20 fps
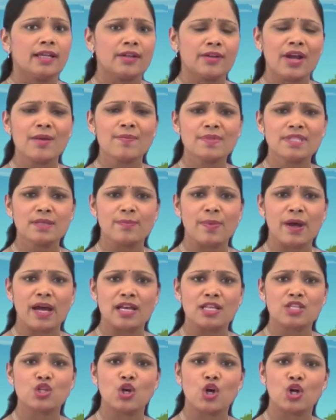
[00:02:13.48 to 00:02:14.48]
Gram
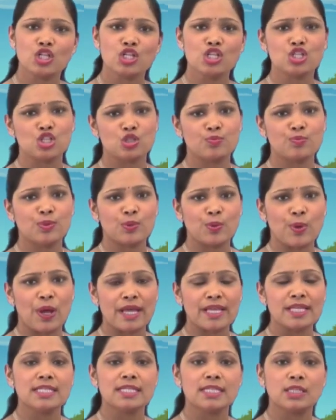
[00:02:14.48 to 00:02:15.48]
Sabhas also
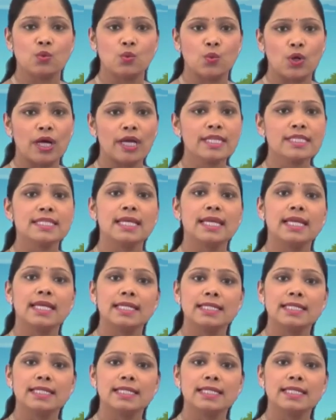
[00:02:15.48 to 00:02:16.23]
supervise the works